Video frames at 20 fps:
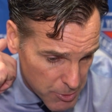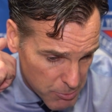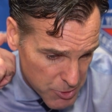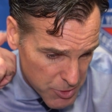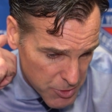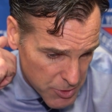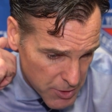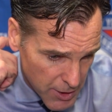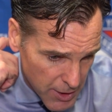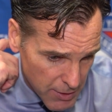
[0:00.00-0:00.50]
It was
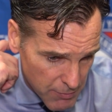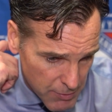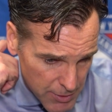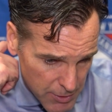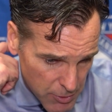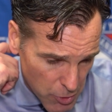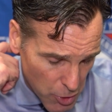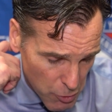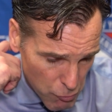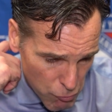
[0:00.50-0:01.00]
just kind of, a
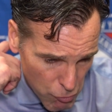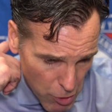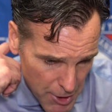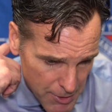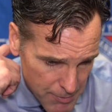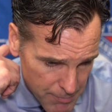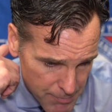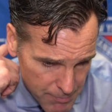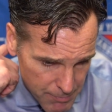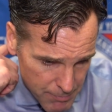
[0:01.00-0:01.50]
caught a
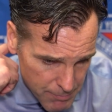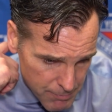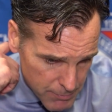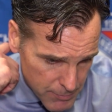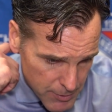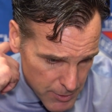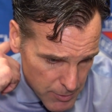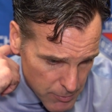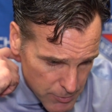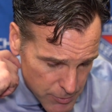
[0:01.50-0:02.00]
rut and
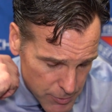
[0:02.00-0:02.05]
you know,